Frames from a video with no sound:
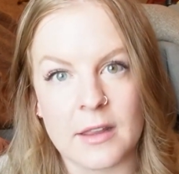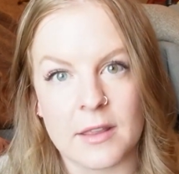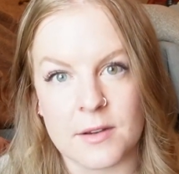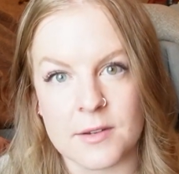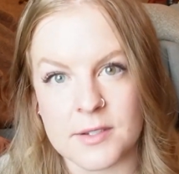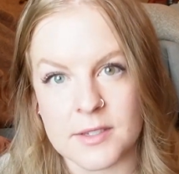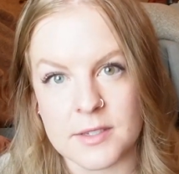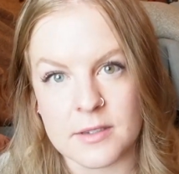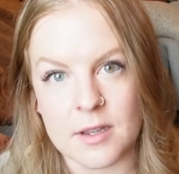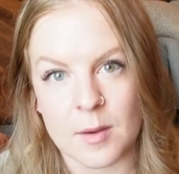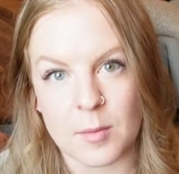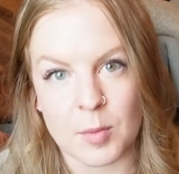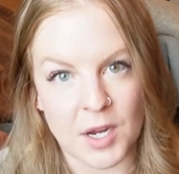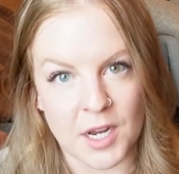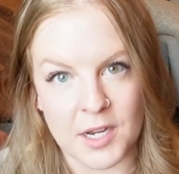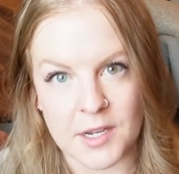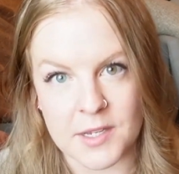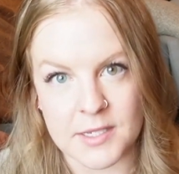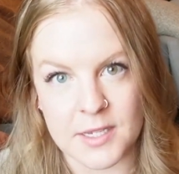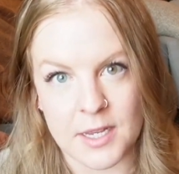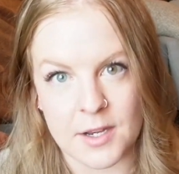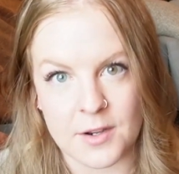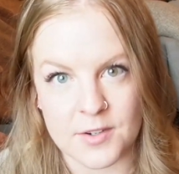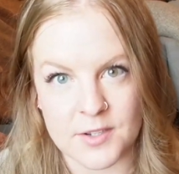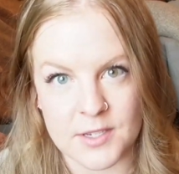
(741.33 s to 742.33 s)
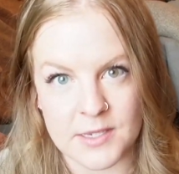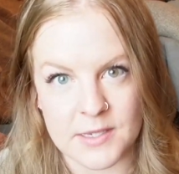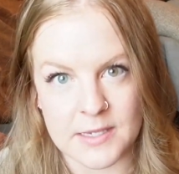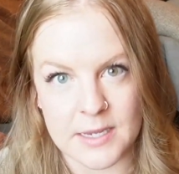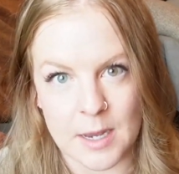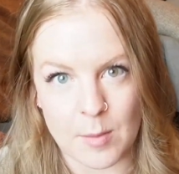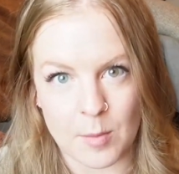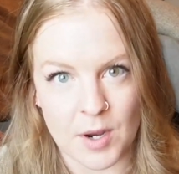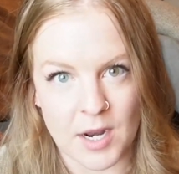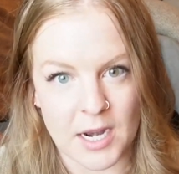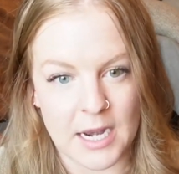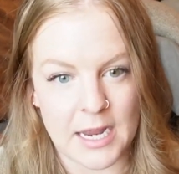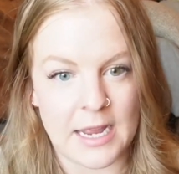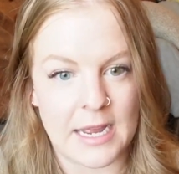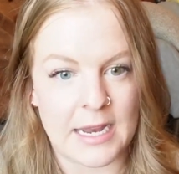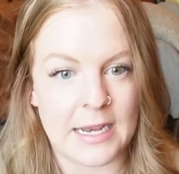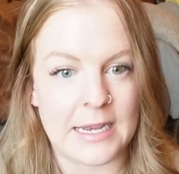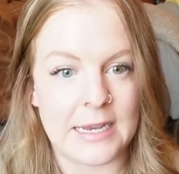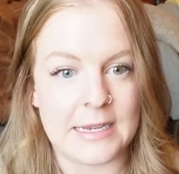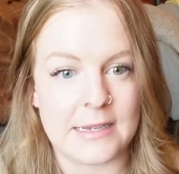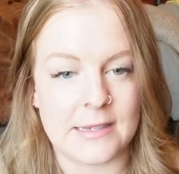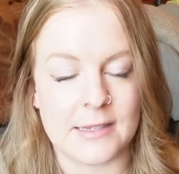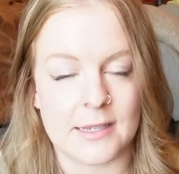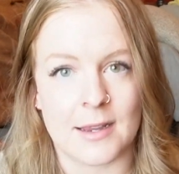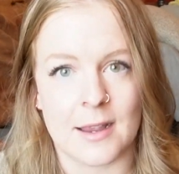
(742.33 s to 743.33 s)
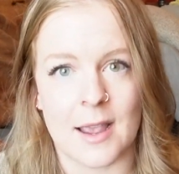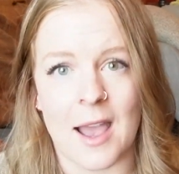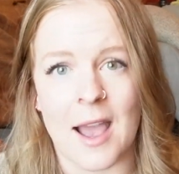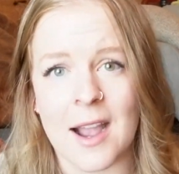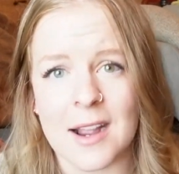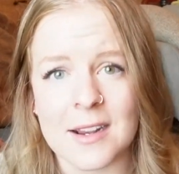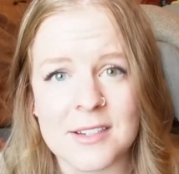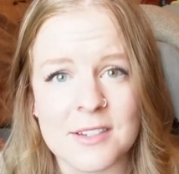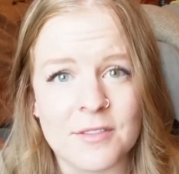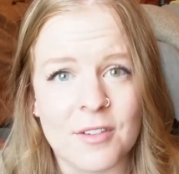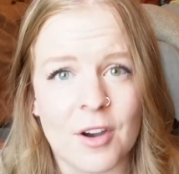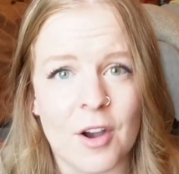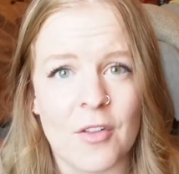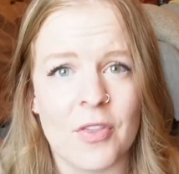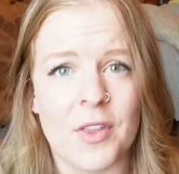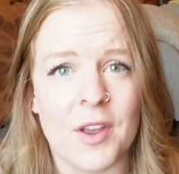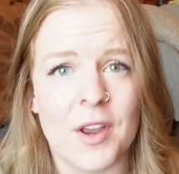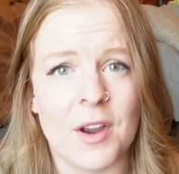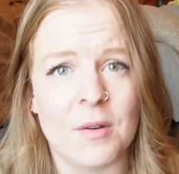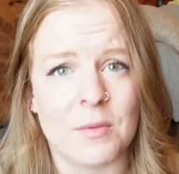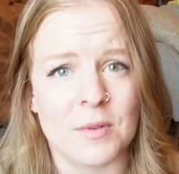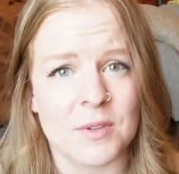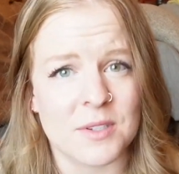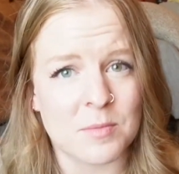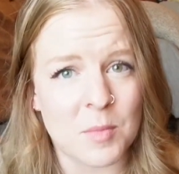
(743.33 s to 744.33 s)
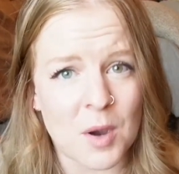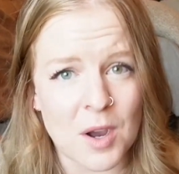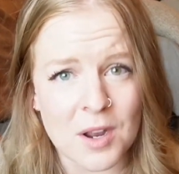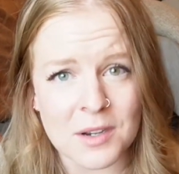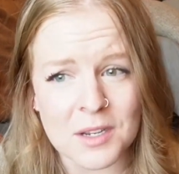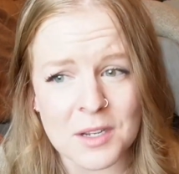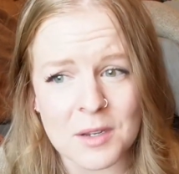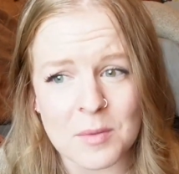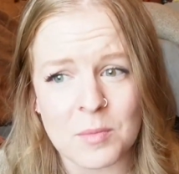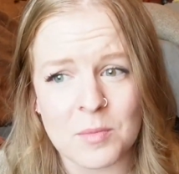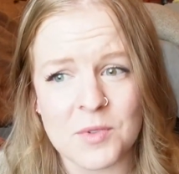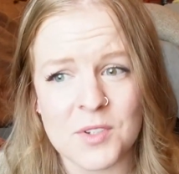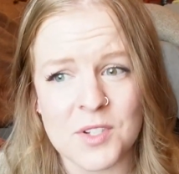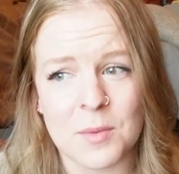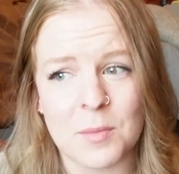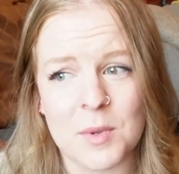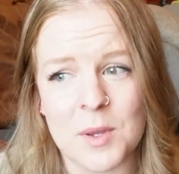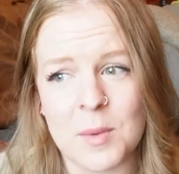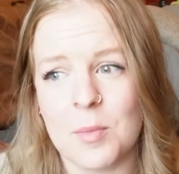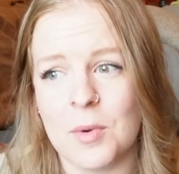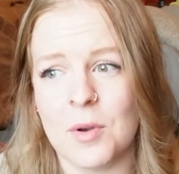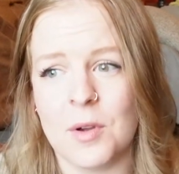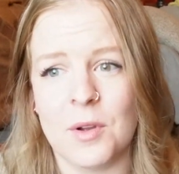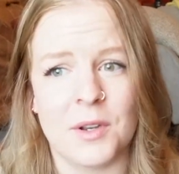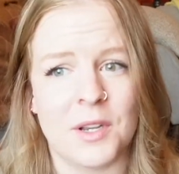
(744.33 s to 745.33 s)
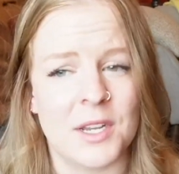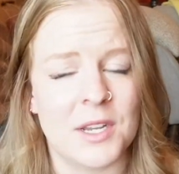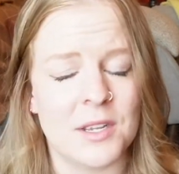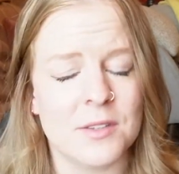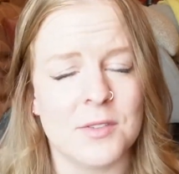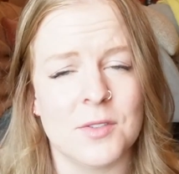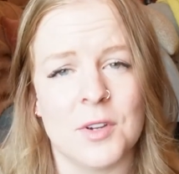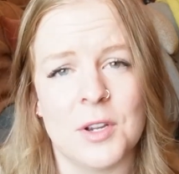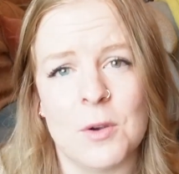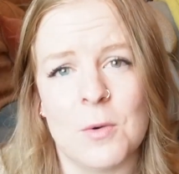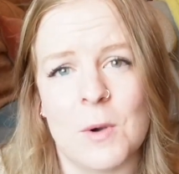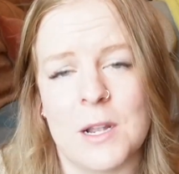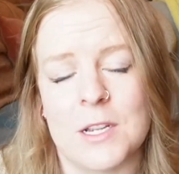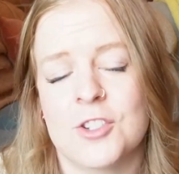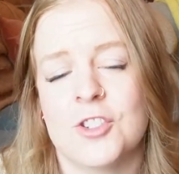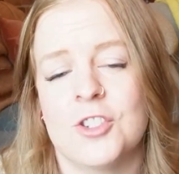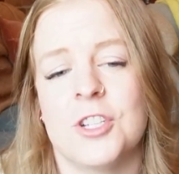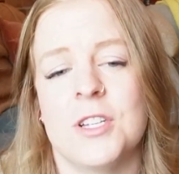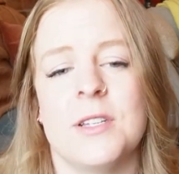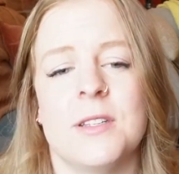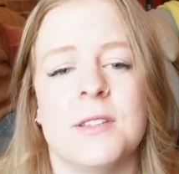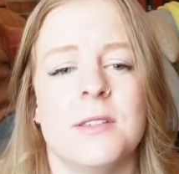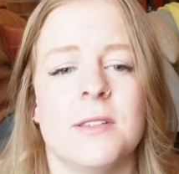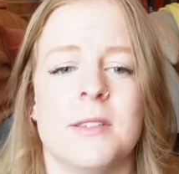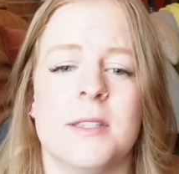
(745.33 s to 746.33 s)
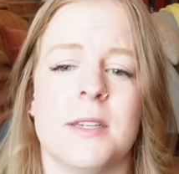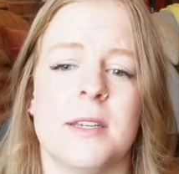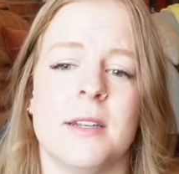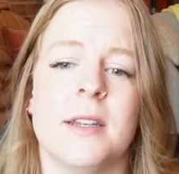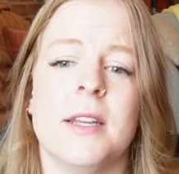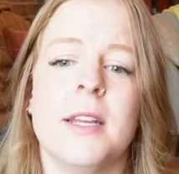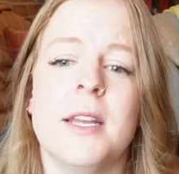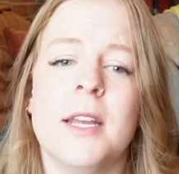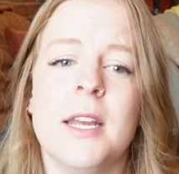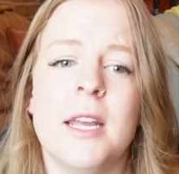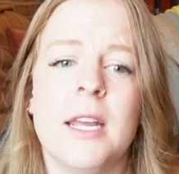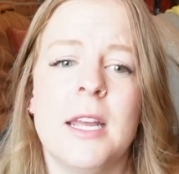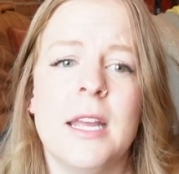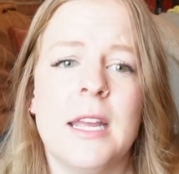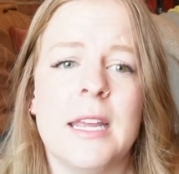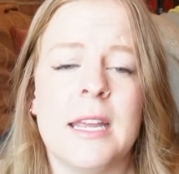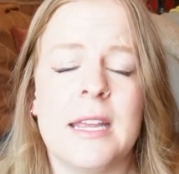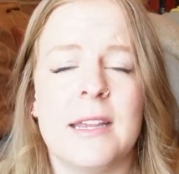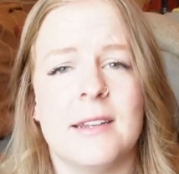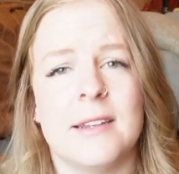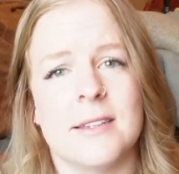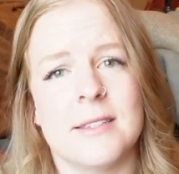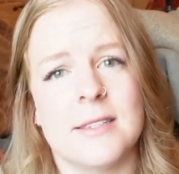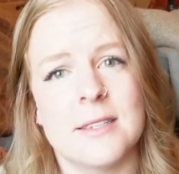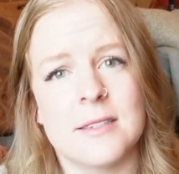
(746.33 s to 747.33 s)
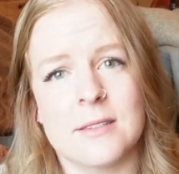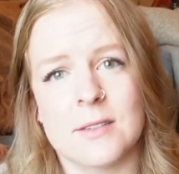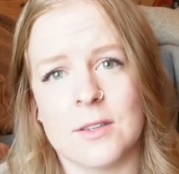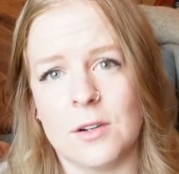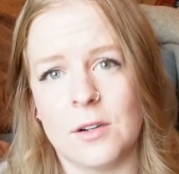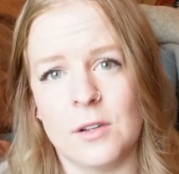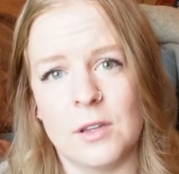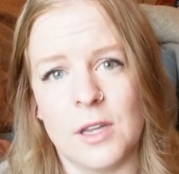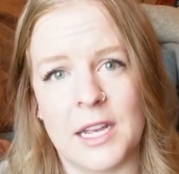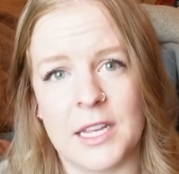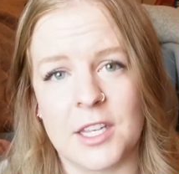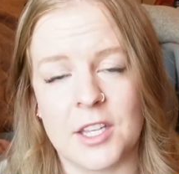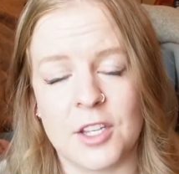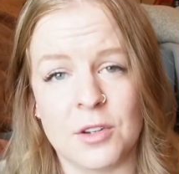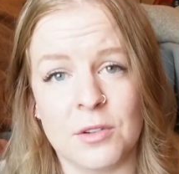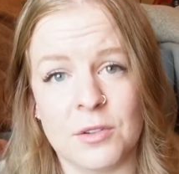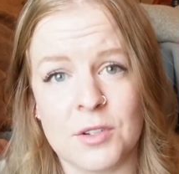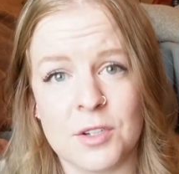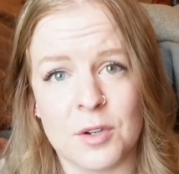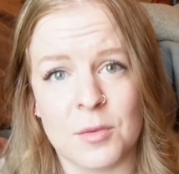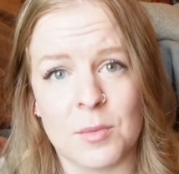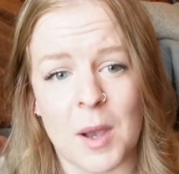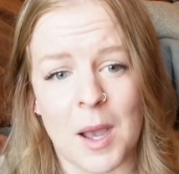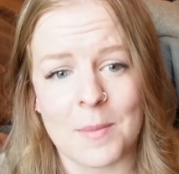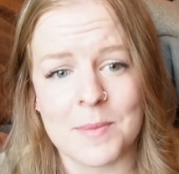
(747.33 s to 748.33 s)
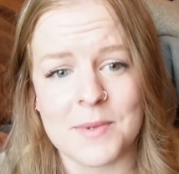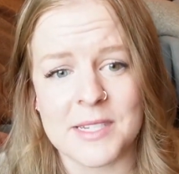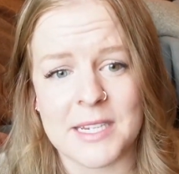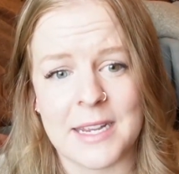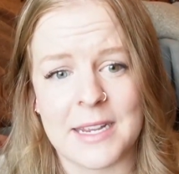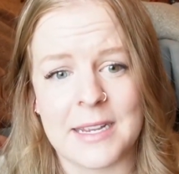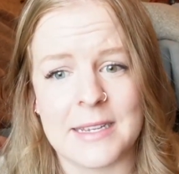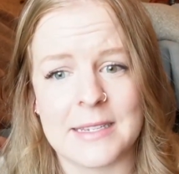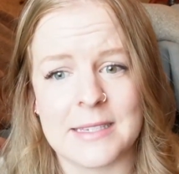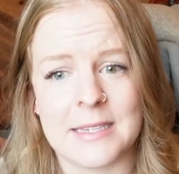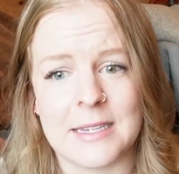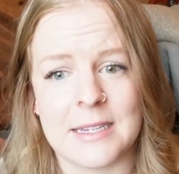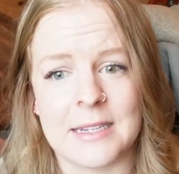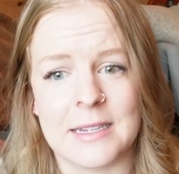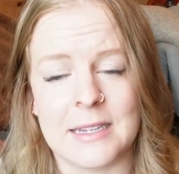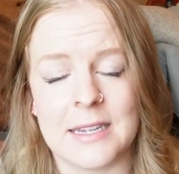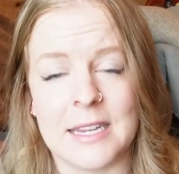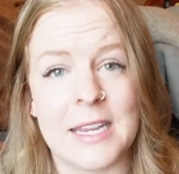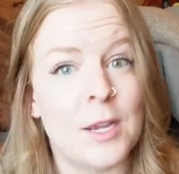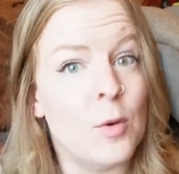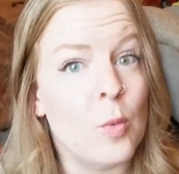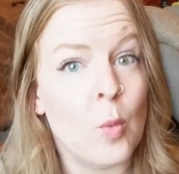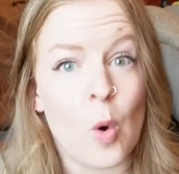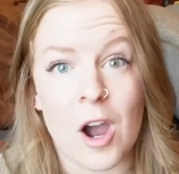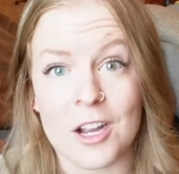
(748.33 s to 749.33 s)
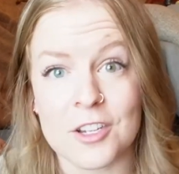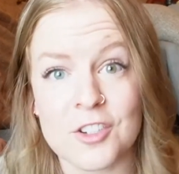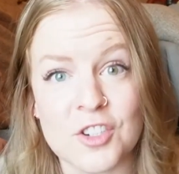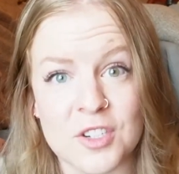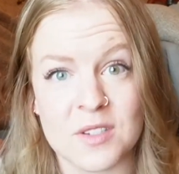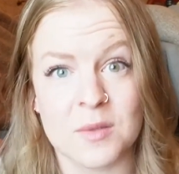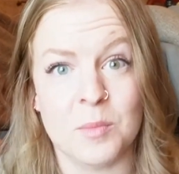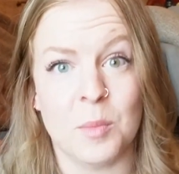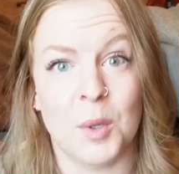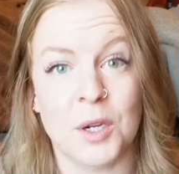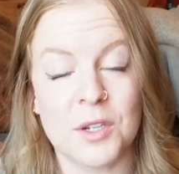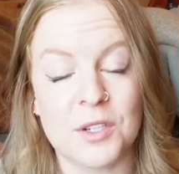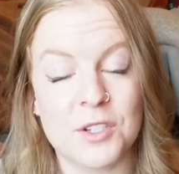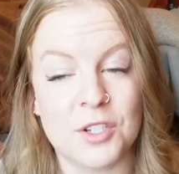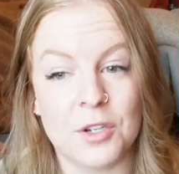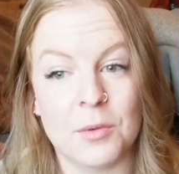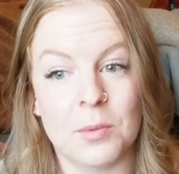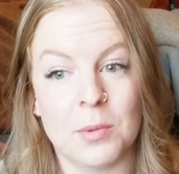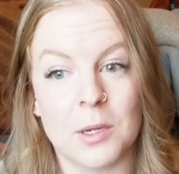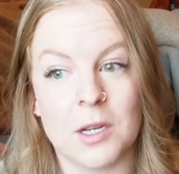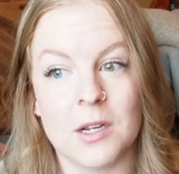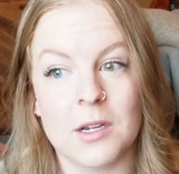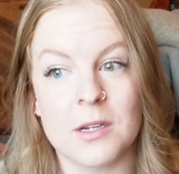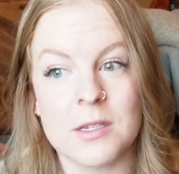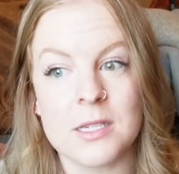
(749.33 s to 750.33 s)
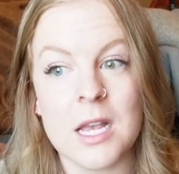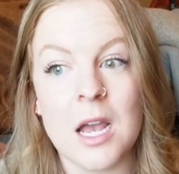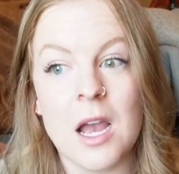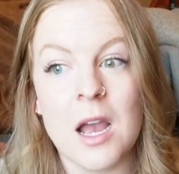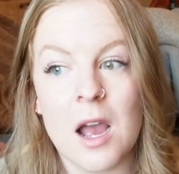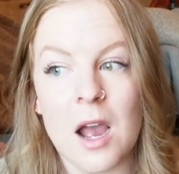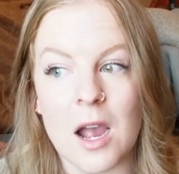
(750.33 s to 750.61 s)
There's a Brandon Sanderson subreddit, and he's like active on there, responding to people and answering questions, and he does his little like YouTube updates, and he watches booktubers.